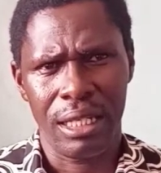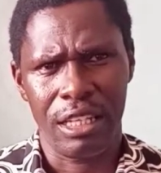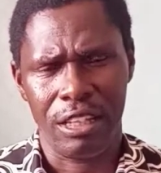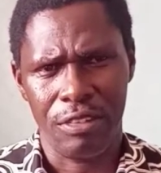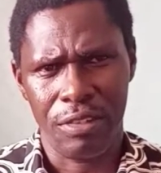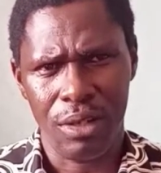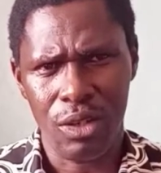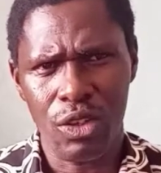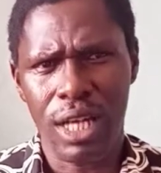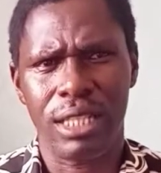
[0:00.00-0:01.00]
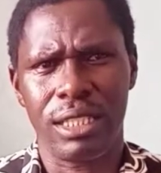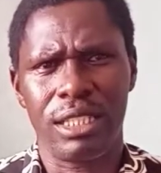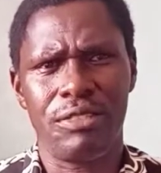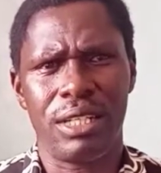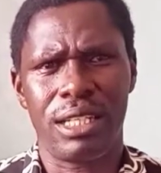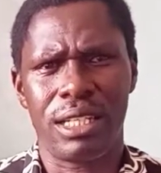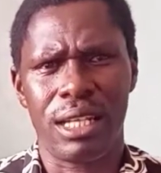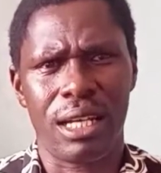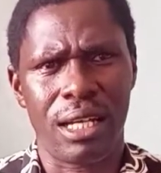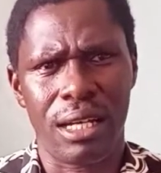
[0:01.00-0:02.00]
If you look at even
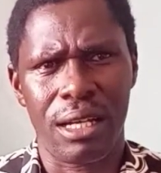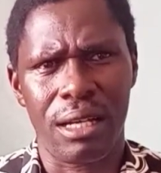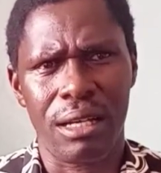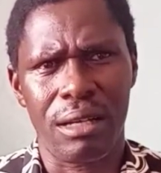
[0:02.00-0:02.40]
how